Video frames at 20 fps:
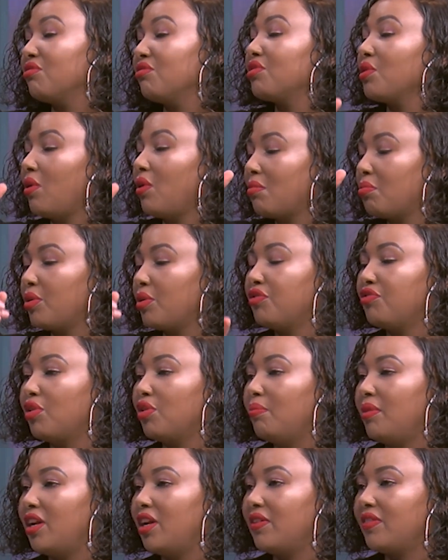of the 1.4
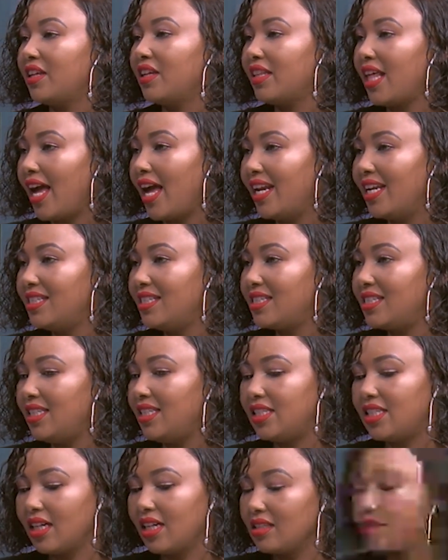million that the
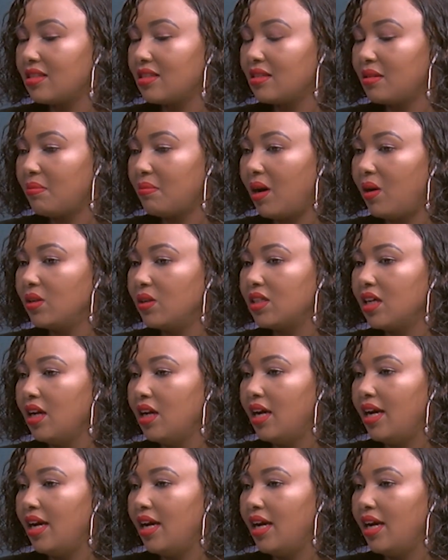NSE tells us about,